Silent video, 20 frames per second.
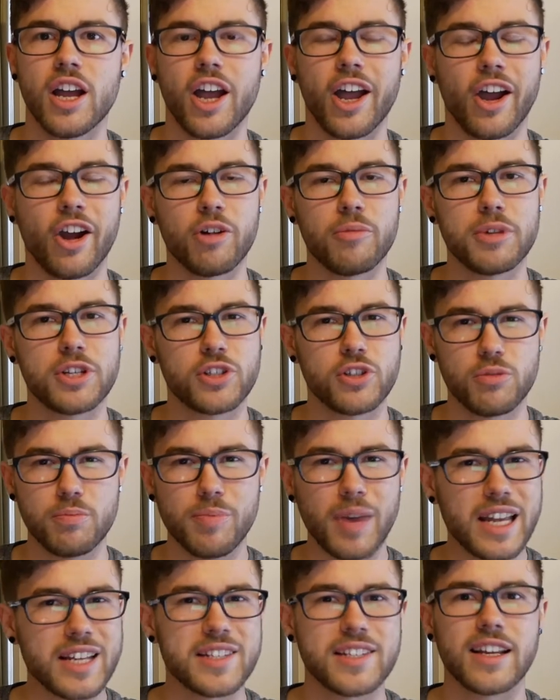are a bit too
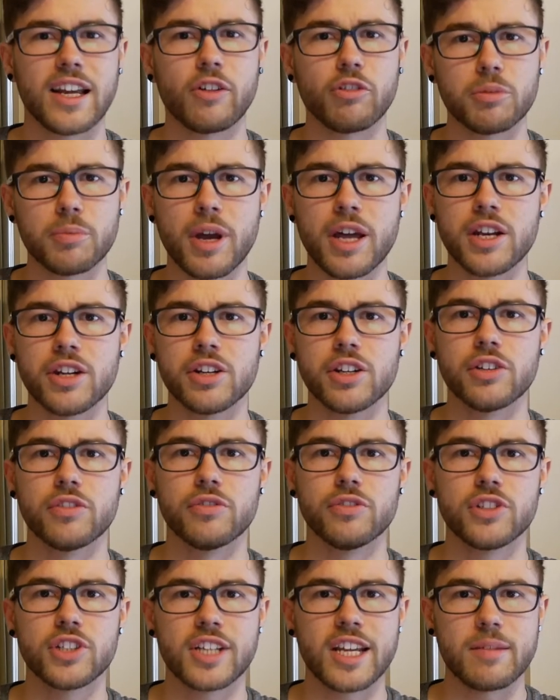basic and
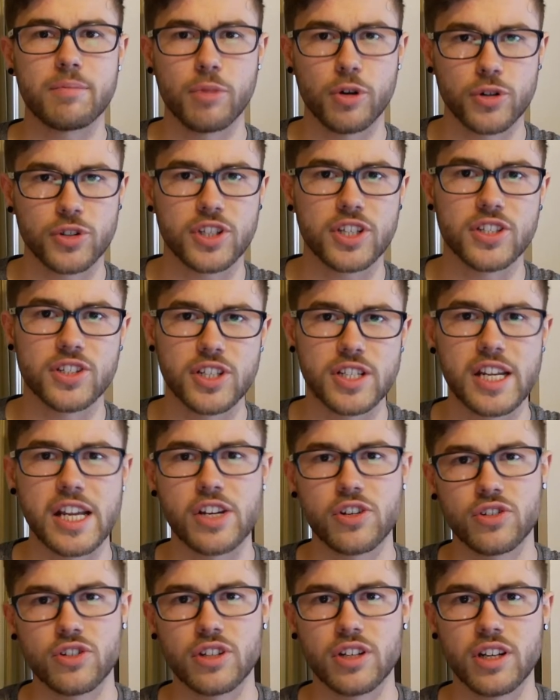repetitive to keep most kids'
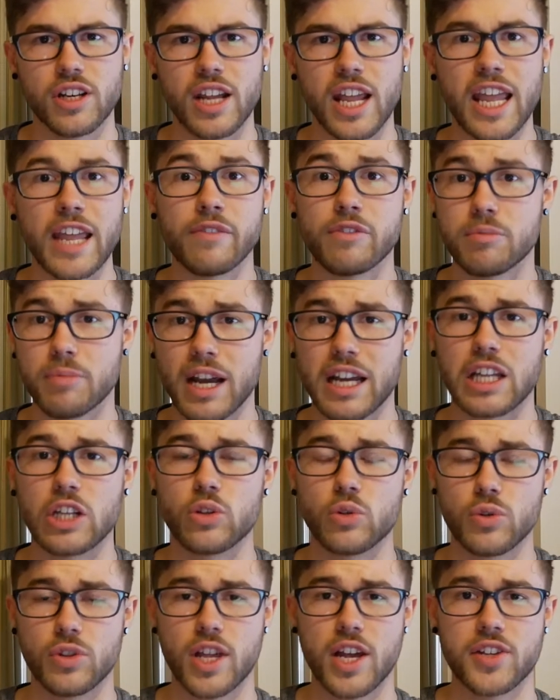attention, even back in
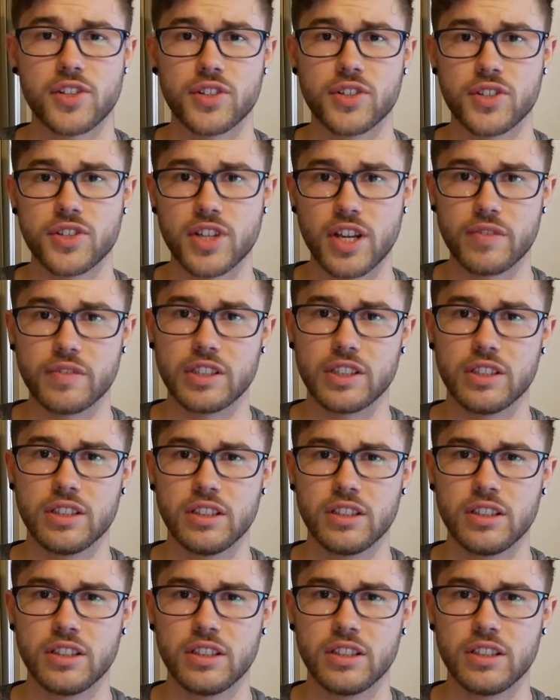2007.